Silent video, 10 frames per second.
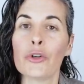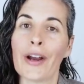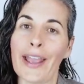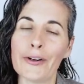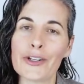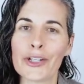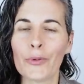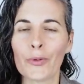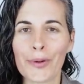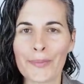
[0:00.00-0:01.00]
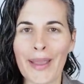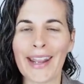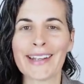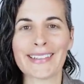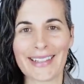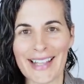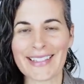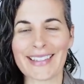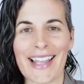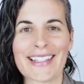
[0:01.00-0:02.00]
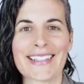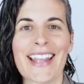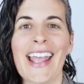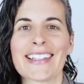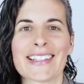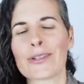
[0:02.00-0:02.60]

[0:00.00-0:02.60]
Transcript: your energy will remain less, less dense.